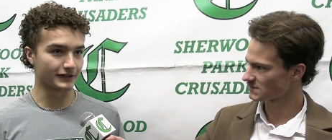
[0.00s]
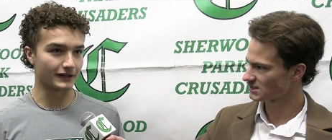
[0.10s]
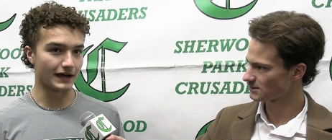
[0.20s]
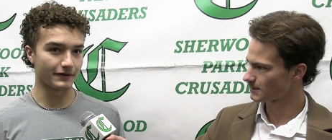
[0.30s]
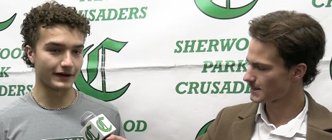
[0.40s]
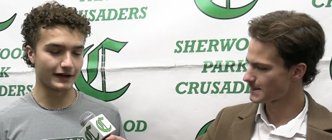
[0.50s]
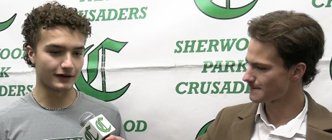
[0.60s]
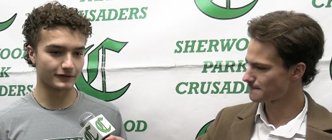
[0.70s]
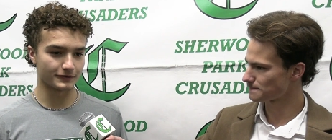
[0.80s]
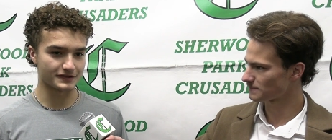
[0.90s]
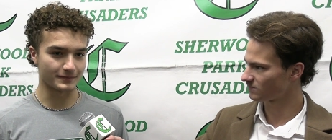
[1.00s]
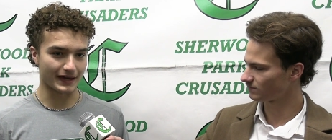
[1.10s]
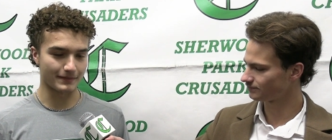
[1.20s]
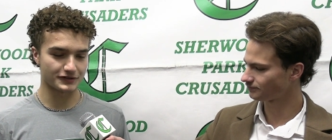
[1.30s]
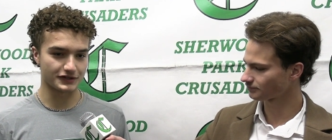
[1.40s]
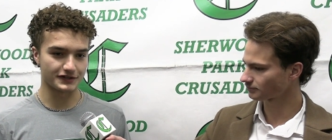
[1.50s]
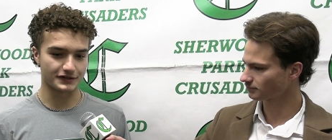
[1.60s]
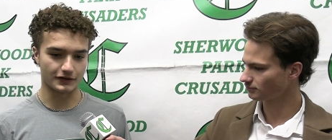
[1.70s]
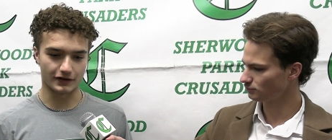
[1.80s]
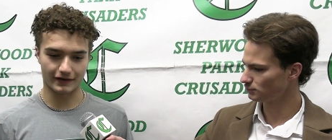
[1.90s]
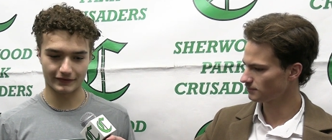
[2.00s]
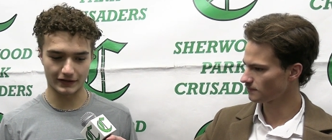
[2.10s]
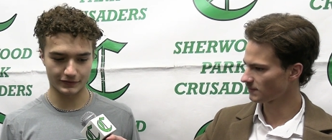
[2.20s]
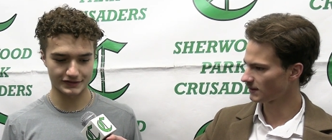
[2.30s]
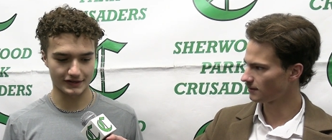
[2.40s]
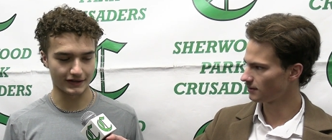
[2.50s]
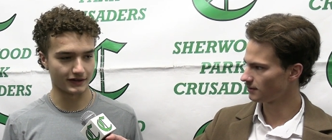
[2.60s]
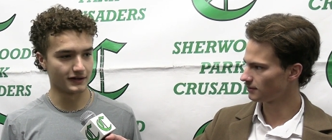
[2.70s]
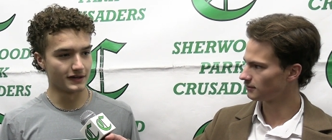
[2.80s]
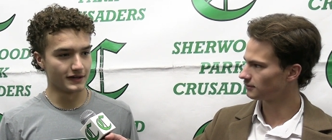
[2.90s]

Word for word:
Speaker 1: good line right now some chemistry, so I feel like we just gotta